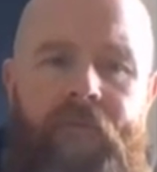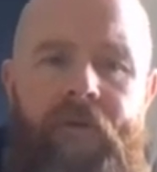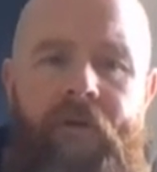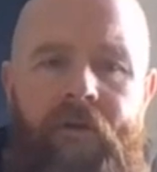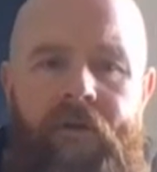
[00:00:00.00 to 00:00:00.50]

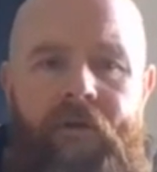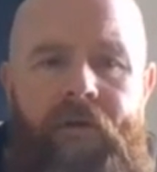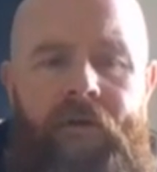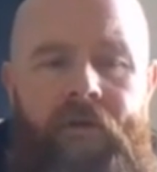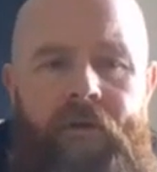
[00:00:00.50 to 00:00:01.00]

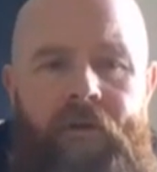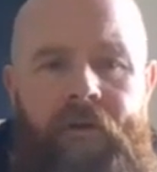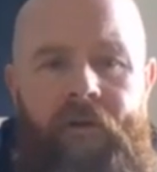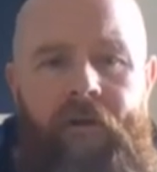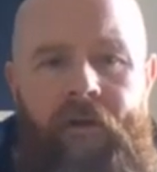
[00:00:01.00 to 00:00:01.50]

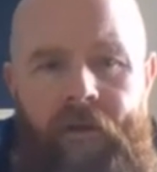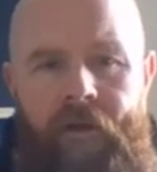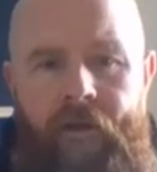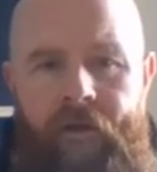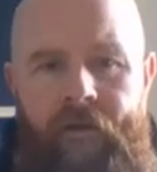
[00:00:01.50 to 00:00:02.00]

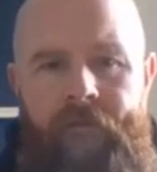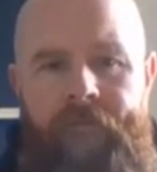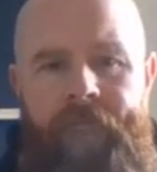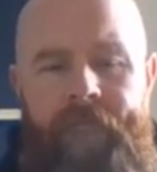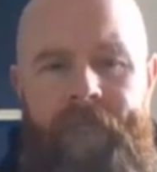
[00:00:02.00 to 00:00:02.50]

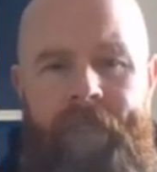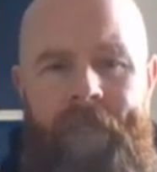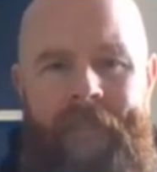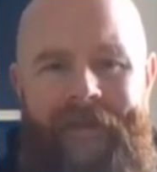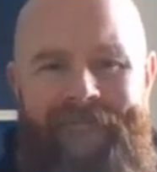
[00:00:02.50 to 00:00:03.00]

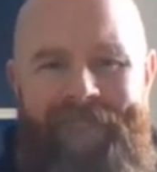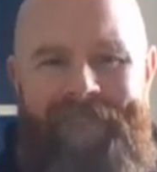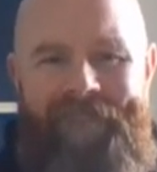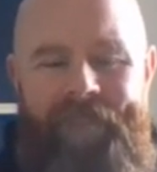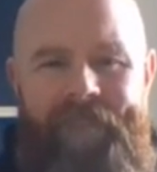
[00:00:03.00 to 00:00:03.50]

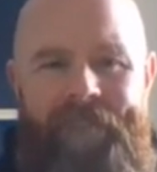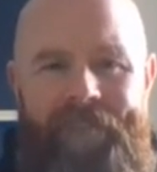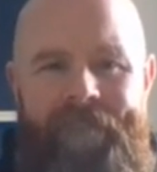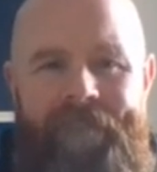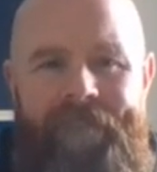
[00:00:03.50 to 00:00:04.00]

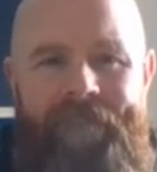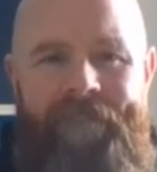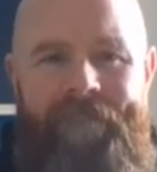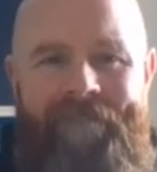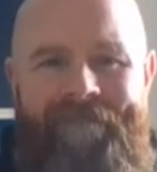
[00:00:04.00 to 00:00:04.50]

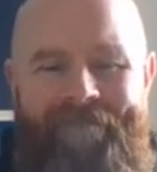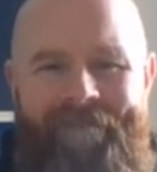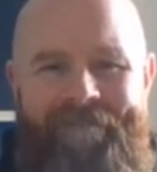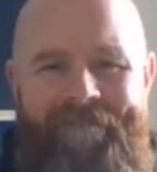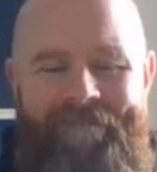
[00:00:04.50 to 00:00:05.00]

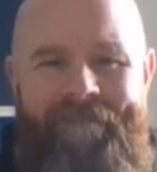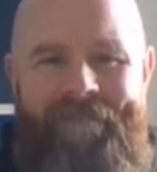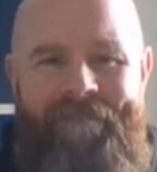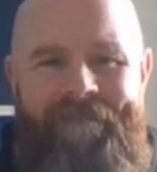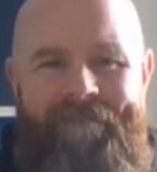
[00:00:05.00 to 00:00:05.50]
The person shown says nothing.